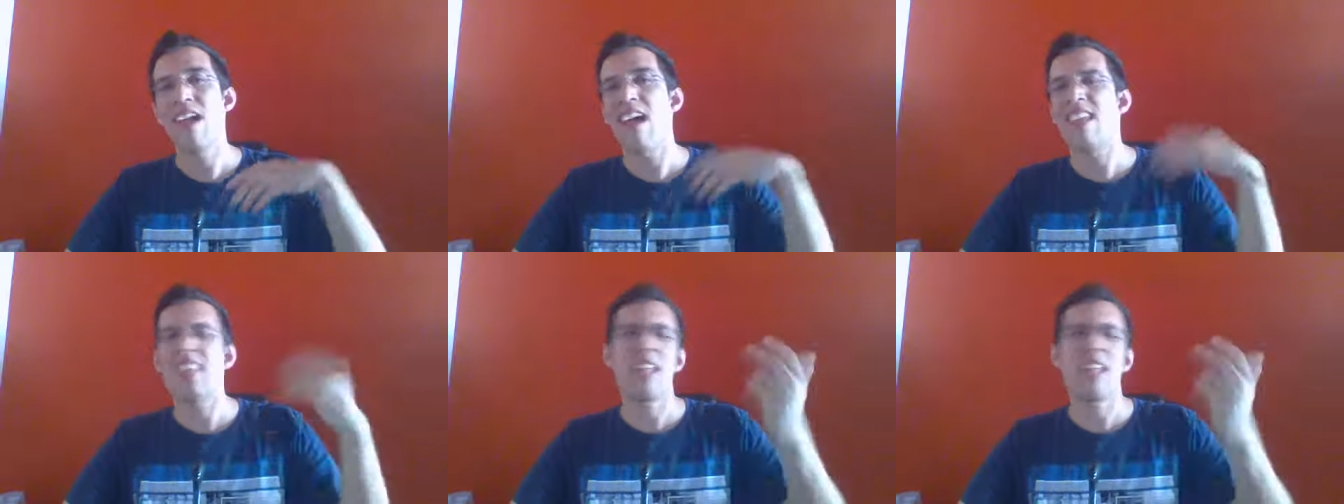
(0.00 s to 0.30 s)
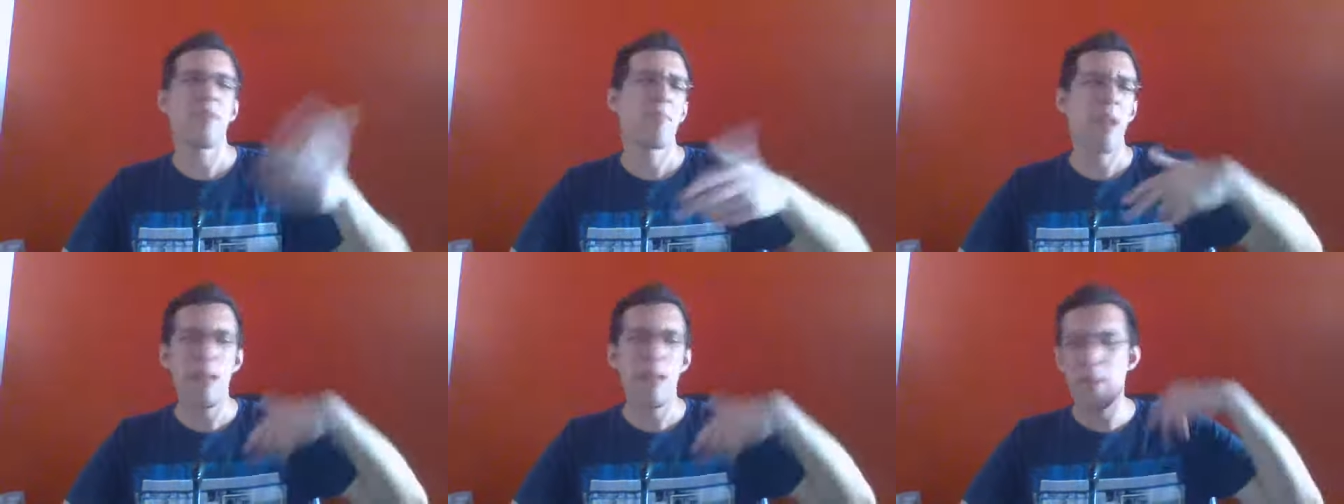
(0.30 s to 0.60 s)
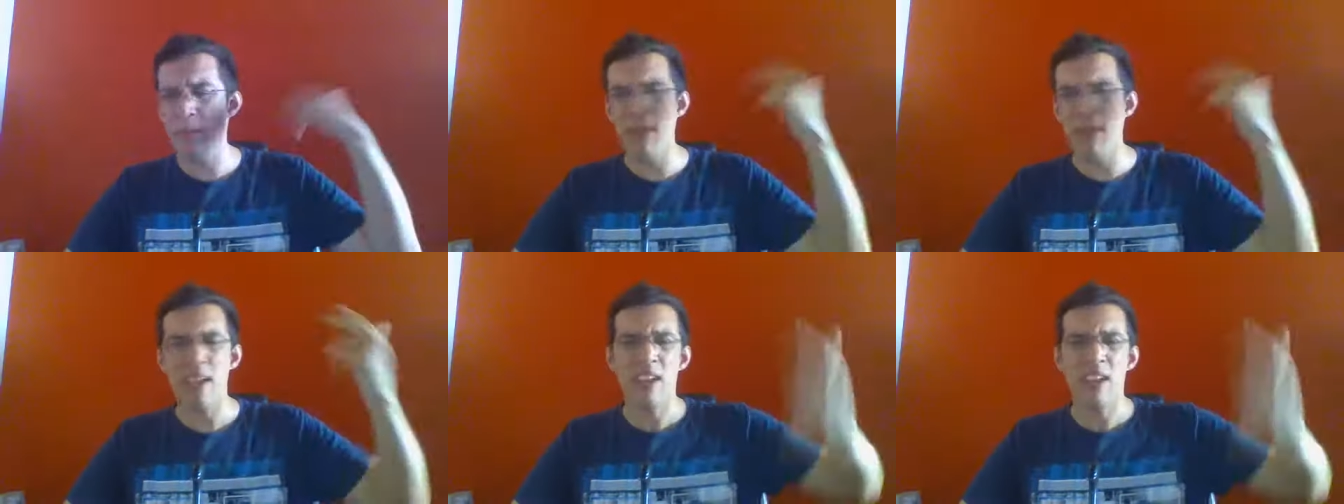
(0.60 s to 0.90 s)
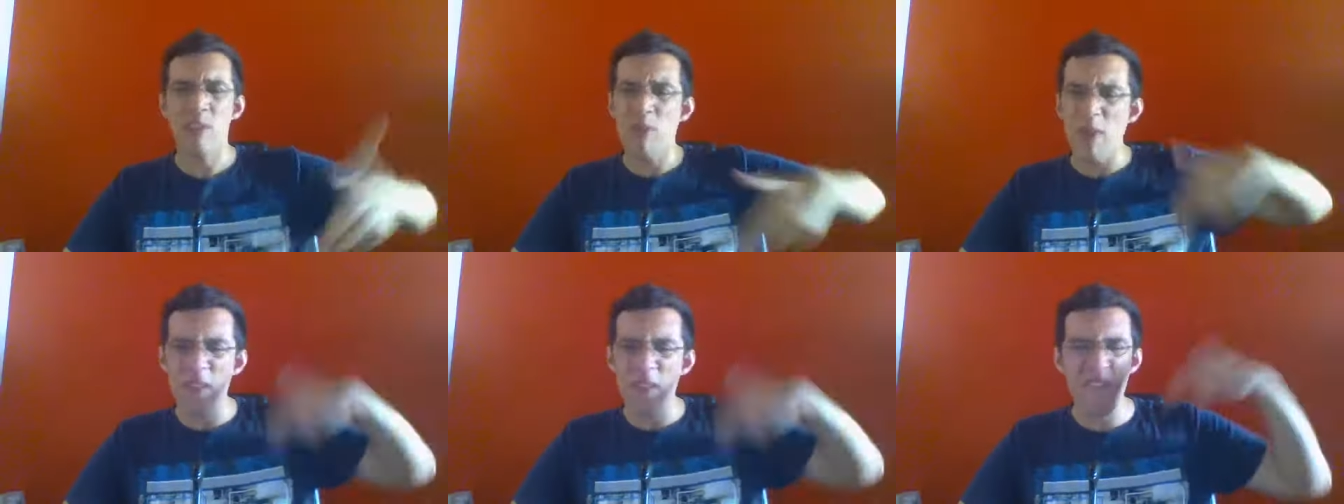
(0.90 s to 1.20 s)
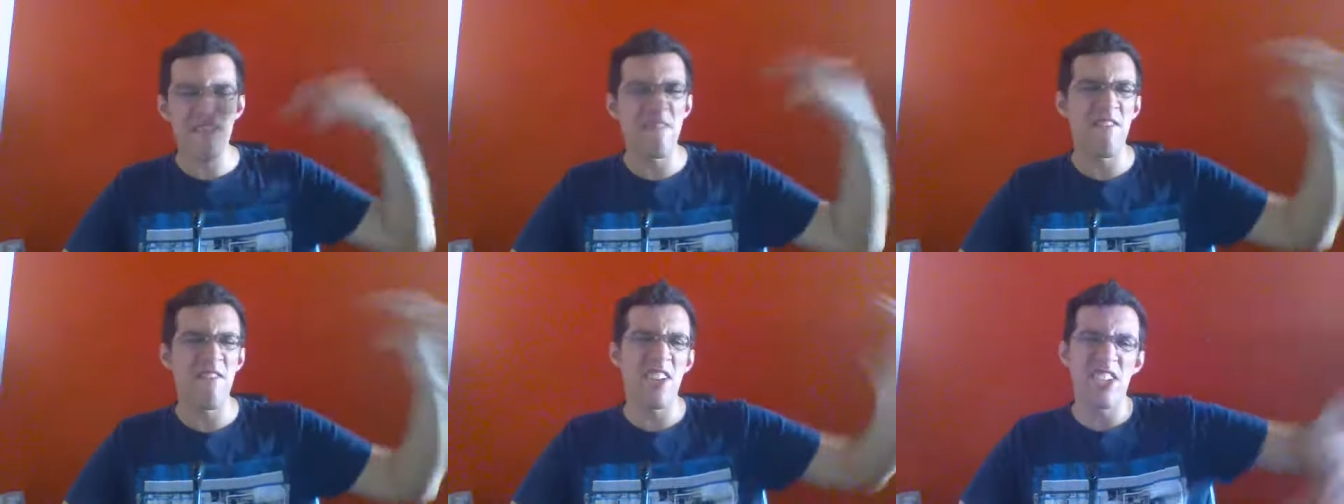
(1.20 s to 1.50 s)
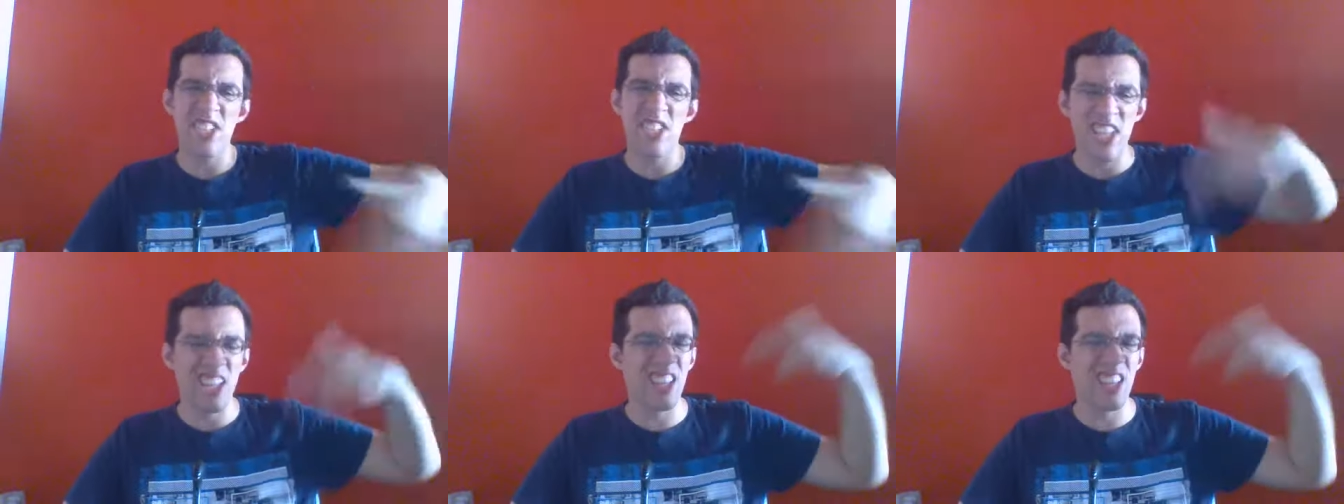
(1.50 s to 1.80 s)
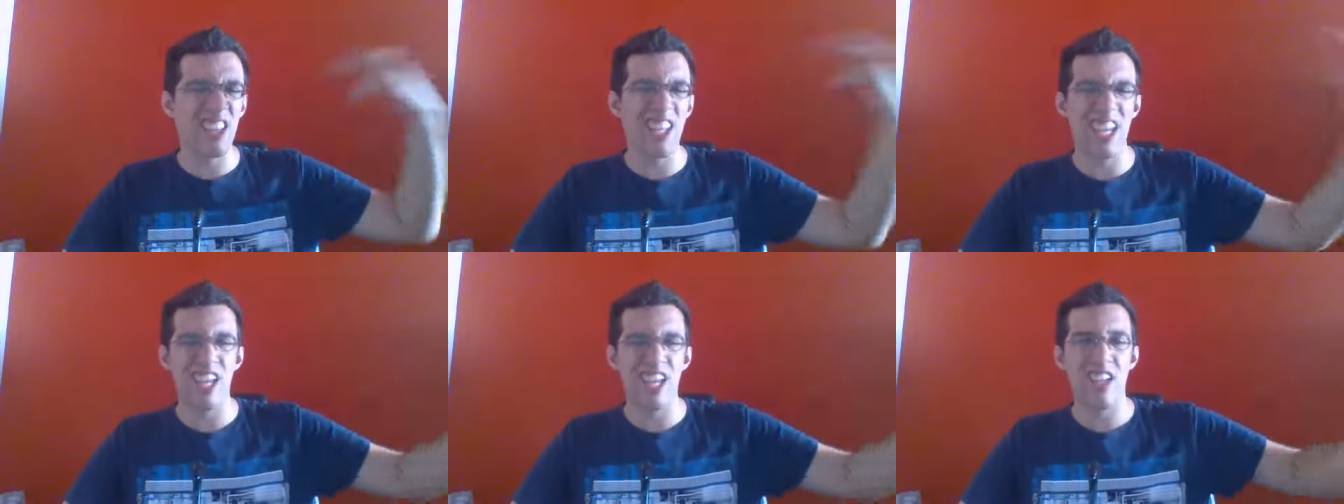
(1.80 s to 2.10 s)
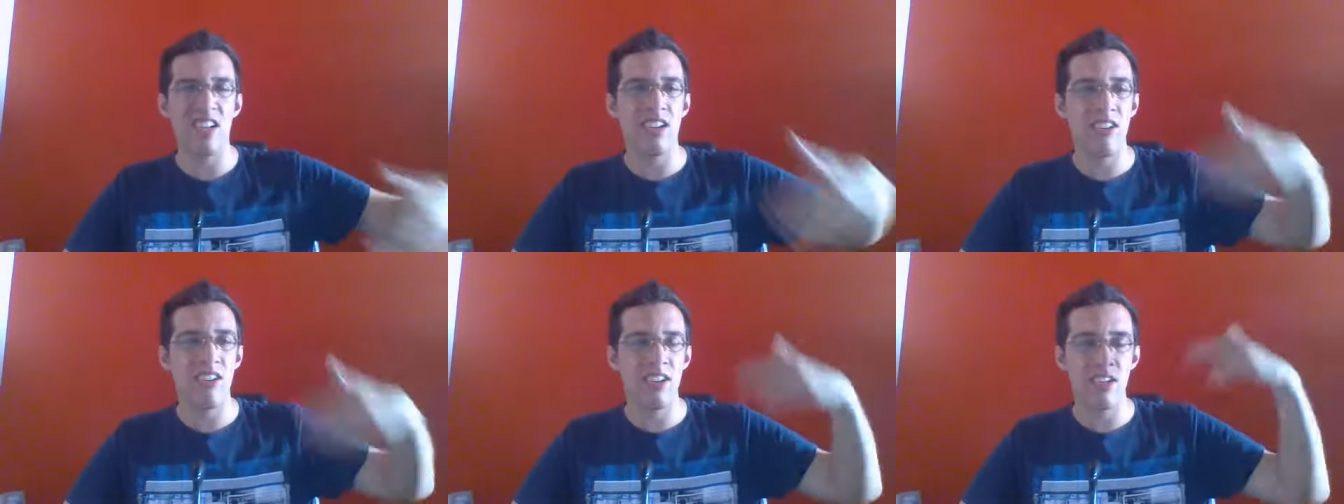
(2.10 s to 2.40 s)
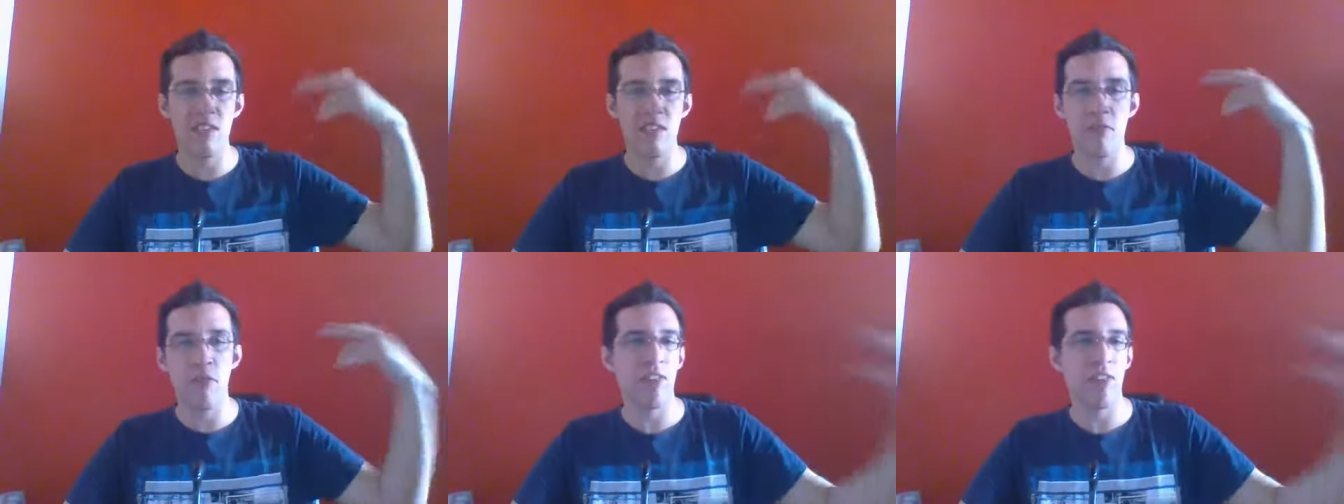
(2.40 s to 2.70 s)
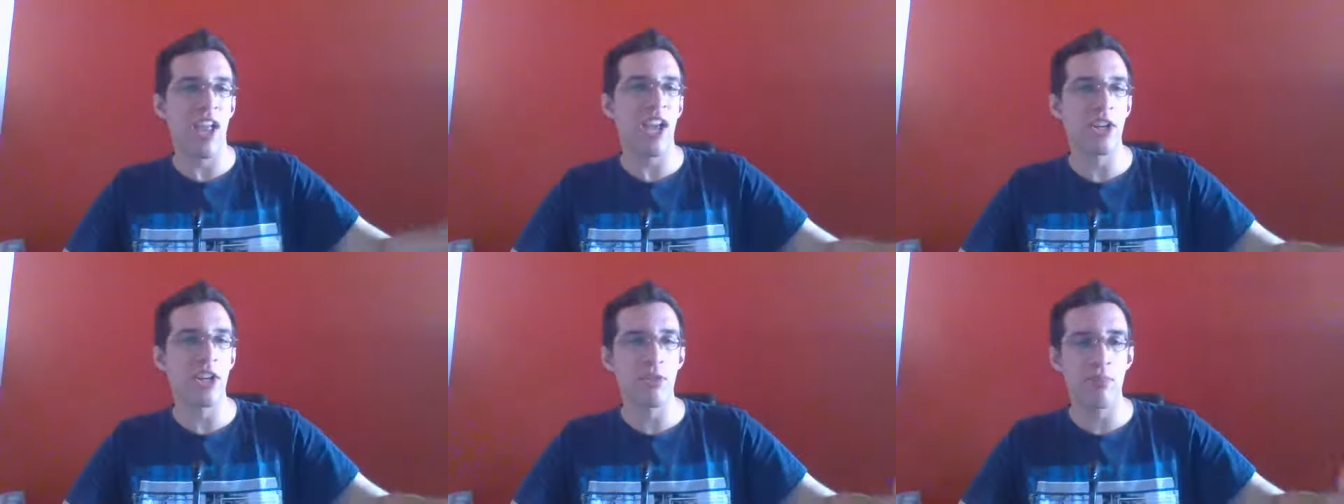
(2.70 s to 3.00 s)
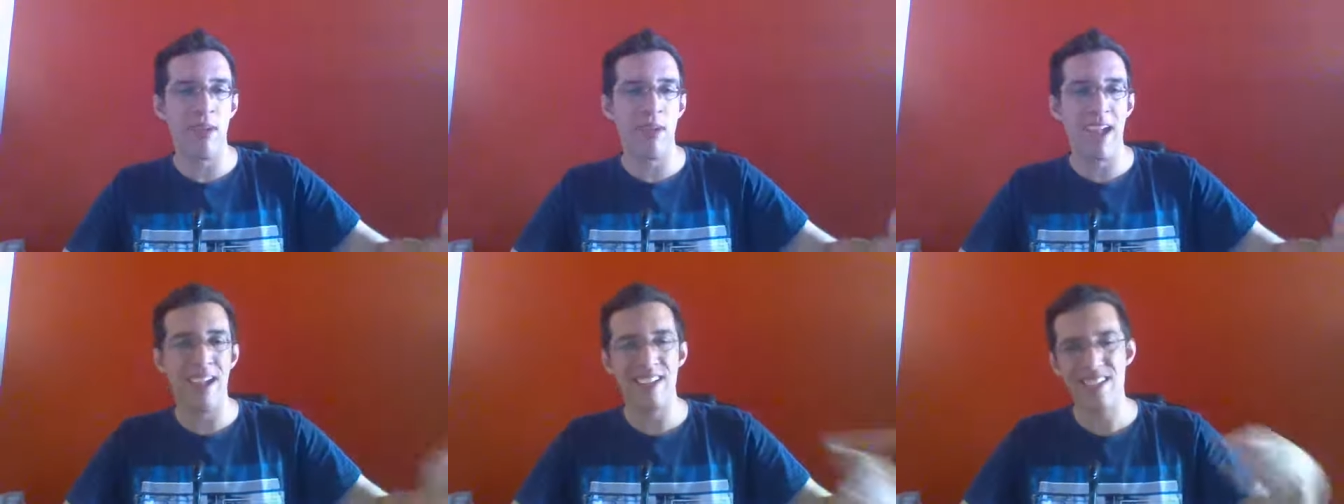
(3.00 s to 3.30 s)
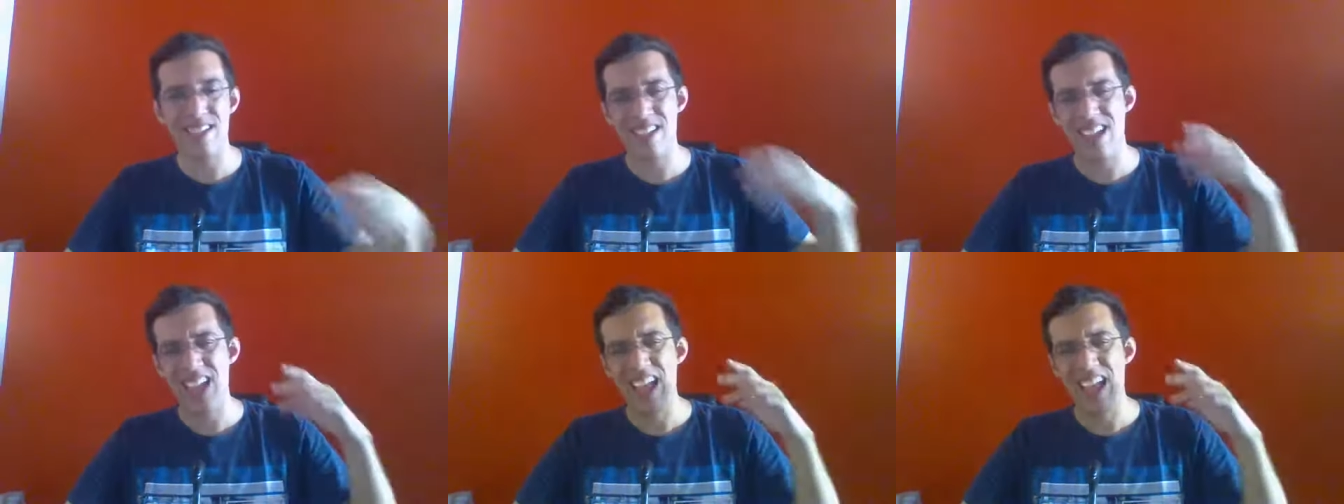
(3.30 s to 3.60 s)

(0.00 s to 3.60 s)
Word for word: and then maybe being revisited later in flashbacks.